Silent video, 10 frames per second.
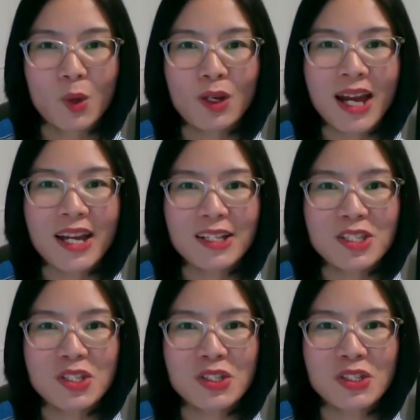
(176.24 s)
Good luck
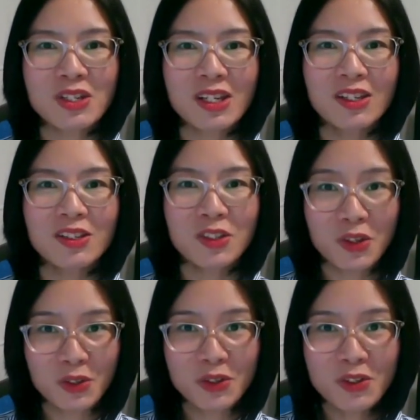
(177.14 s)
to
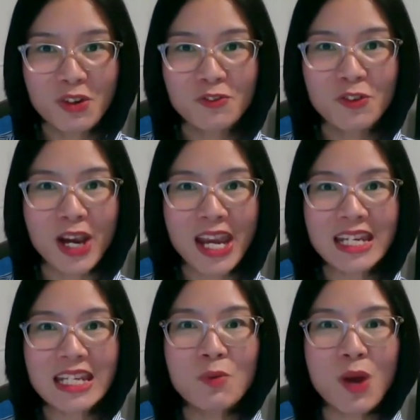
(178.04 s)
you for
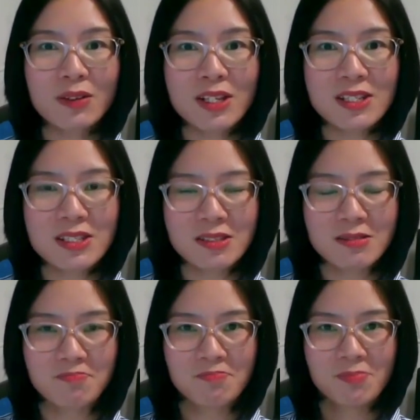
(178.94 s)
any
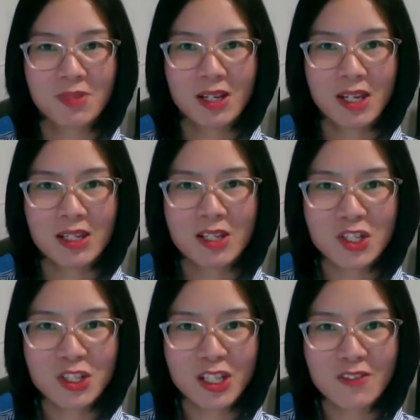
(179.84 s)
wellness
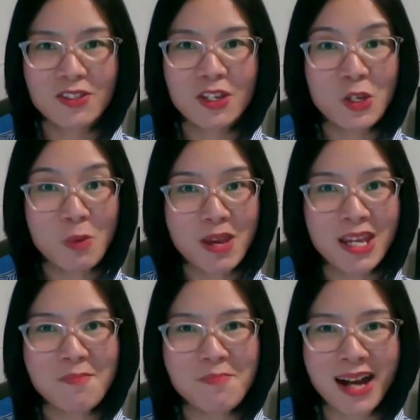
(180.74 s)
initiatives you
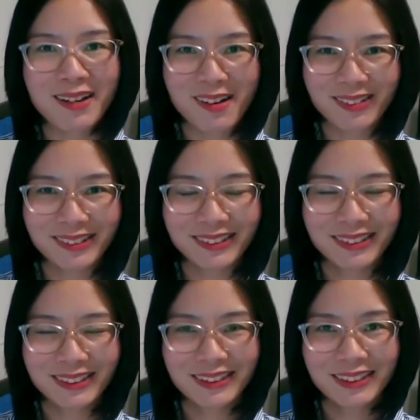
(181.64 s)
may embark on.
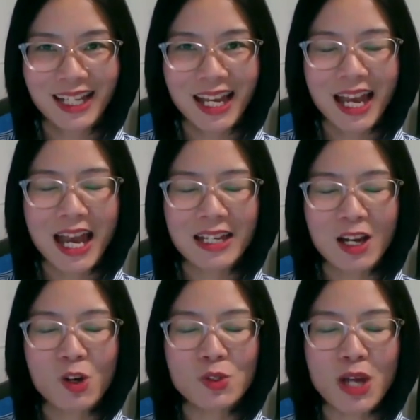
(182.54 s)
And
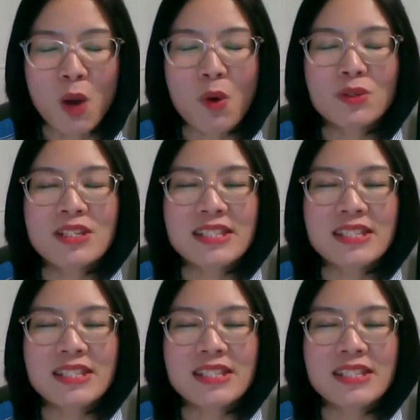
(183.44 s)
also, I want to